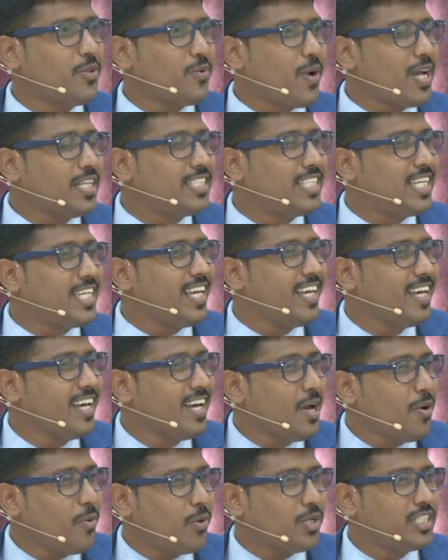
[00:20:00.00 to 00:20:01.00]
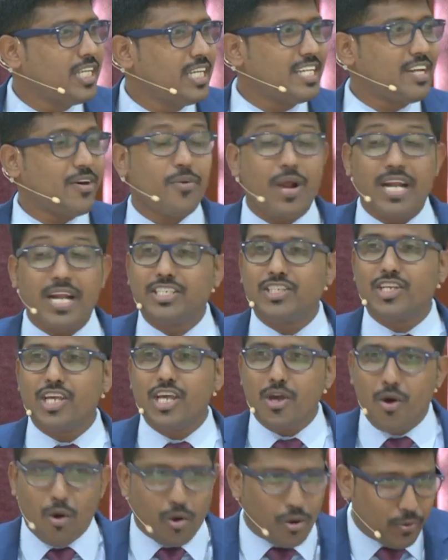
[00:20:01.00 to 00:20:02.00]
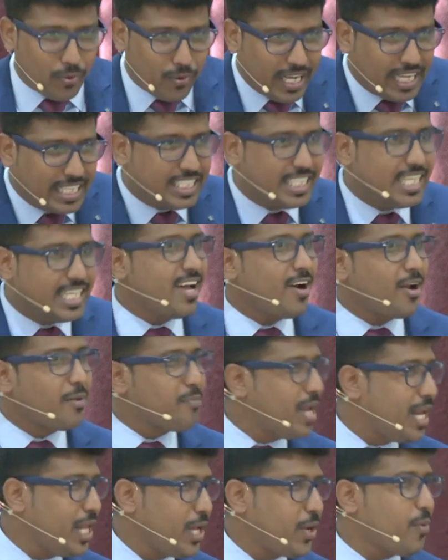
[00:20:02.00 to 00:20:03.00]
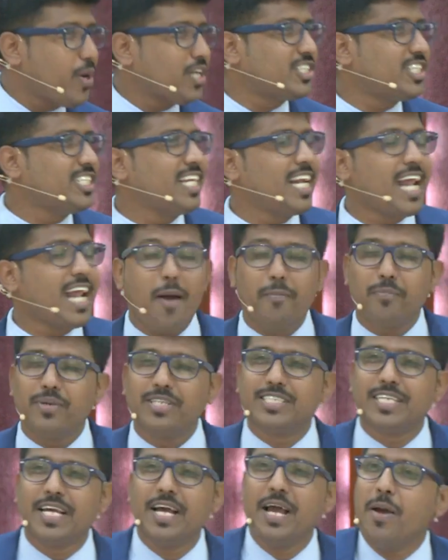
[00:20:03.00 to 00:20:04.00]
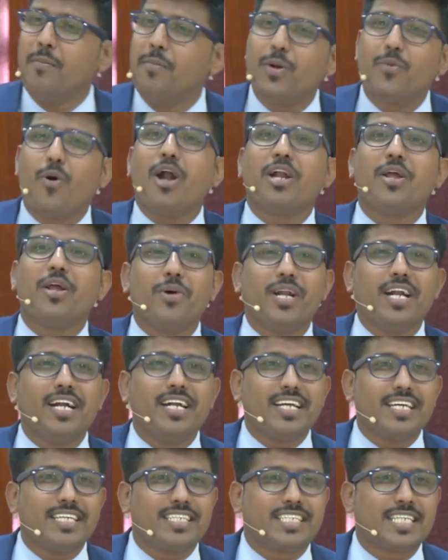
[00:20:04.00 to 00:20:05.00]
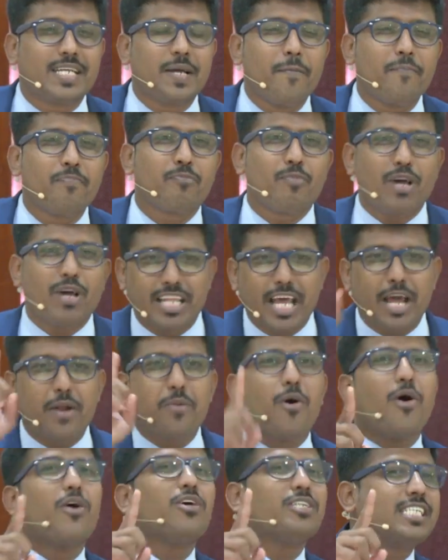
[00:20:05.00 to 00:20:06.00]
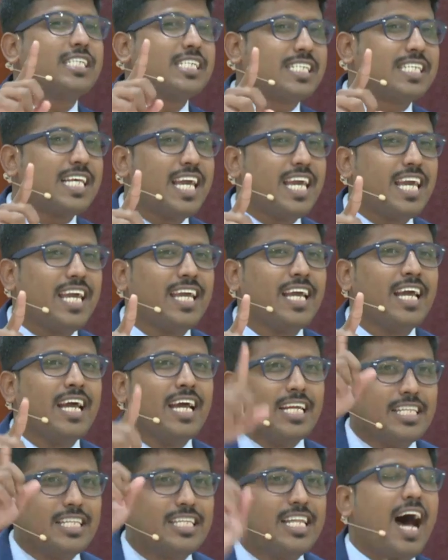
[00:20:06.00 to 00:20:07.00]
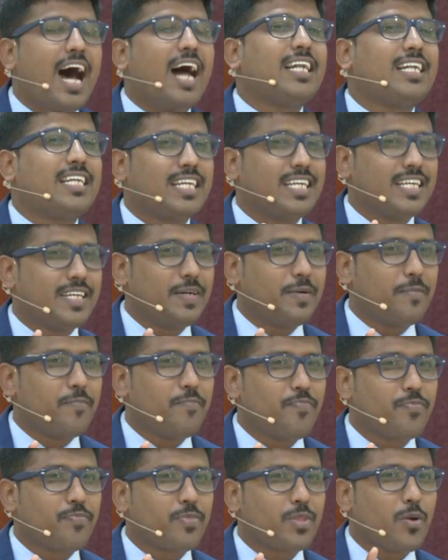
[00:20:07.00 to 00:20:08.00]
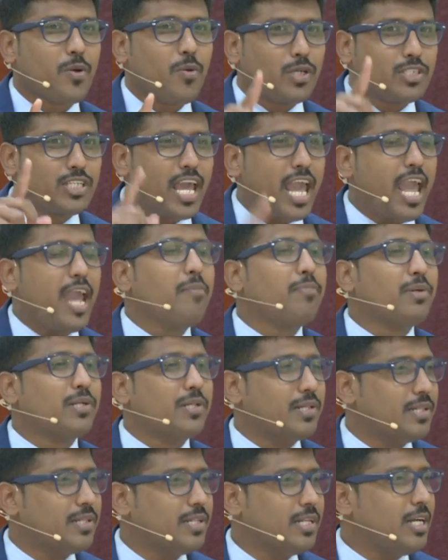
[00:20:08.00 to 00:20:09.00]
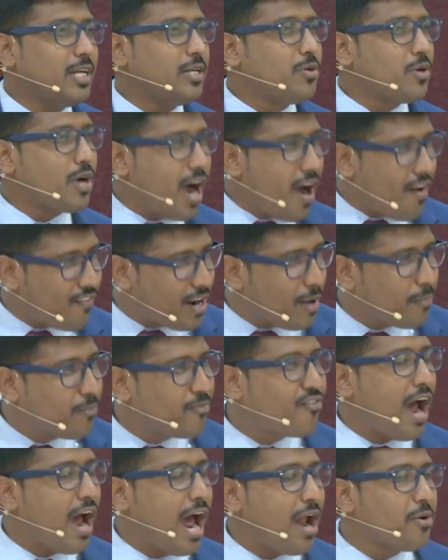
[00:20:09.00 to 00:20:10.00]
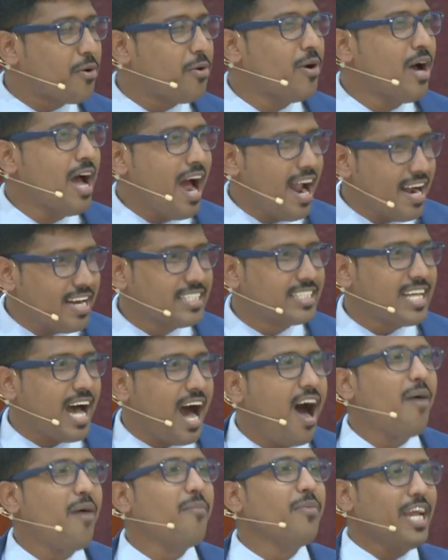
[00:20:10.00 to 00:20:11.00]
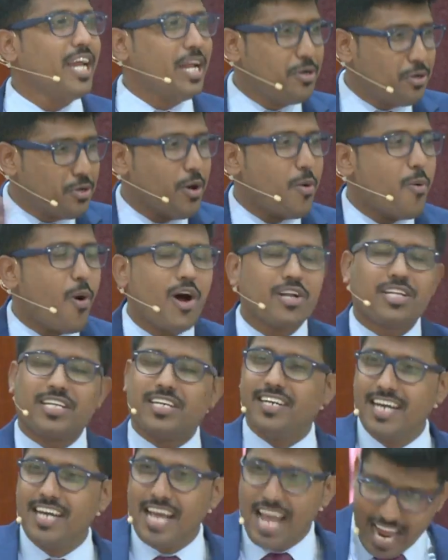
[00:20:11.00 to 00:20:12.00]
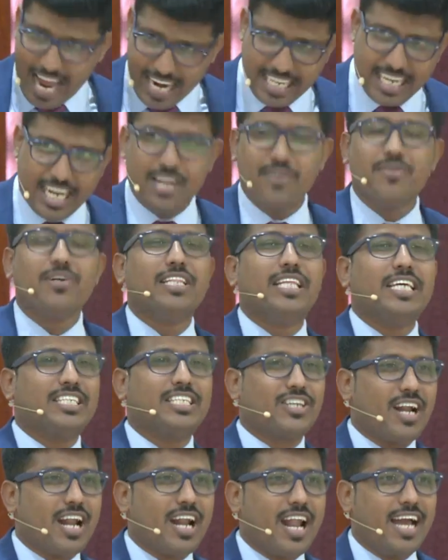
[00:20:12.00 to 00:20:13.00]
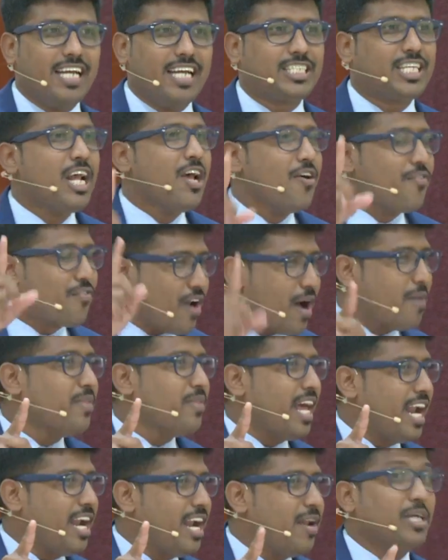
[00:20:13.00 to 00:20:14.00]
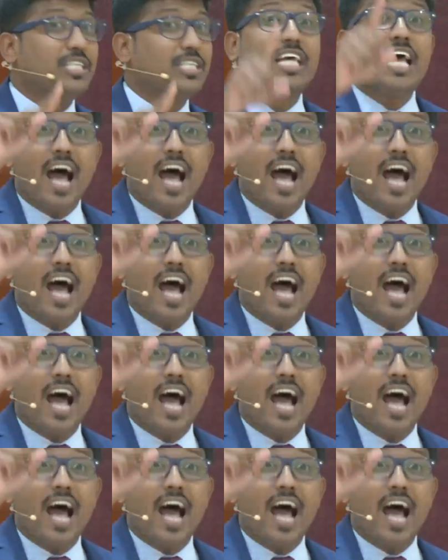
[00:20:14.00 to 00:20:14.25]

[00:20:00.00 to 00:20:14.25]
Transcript: Red Sea, was it a Red Sea or a Reed Sea or many questions that happens? But whatever it is, but there was a sea that was able to cover up Pharaoh and his army into the water and deliver the Israelites from their enemies.